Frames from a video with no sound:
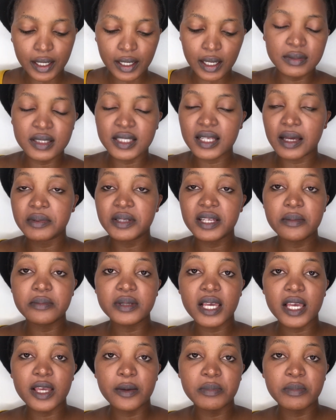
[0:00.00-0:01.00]
Sometimes
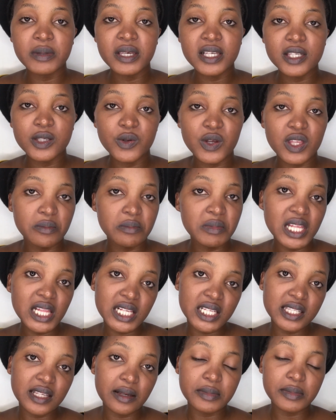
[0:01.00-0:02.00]
I mix with
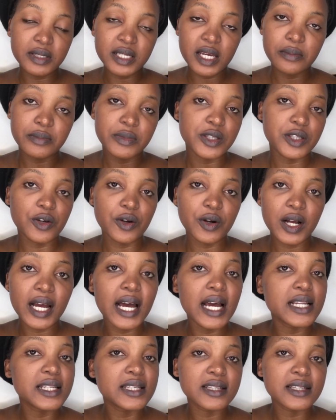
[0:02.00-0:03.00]
milk, sometimes
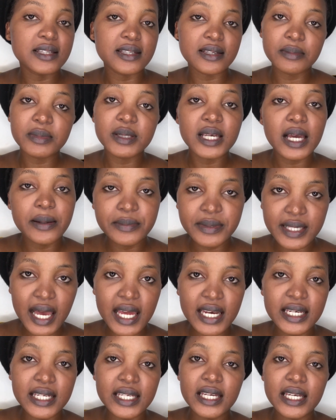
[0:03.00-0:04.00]
yogurt, sometimes
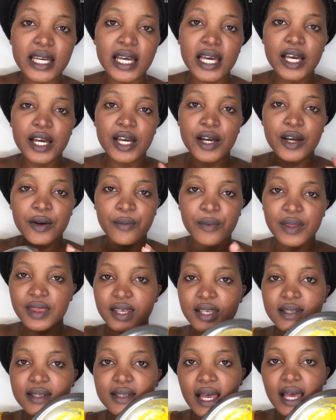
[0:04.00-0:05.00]
honey. With
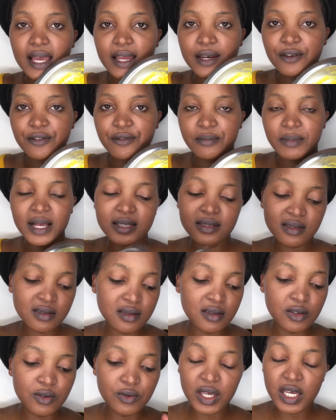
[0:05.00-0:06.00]
this kind of masks,
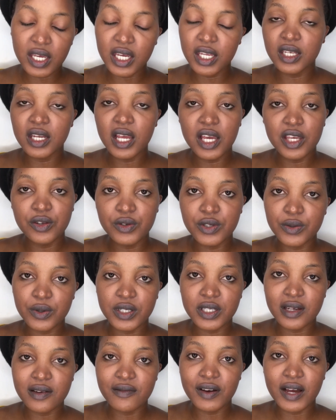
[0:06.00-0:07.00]
you can use
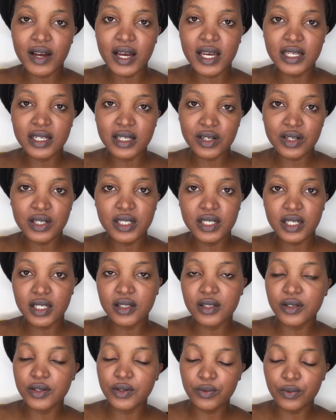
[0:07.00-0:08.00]
whatever
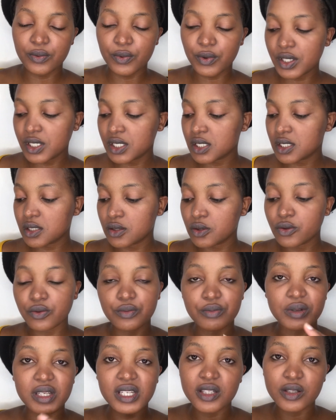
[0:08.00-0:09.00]
ingredients you want to
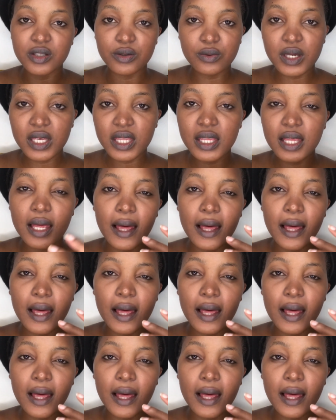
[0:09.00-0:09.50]
mix with.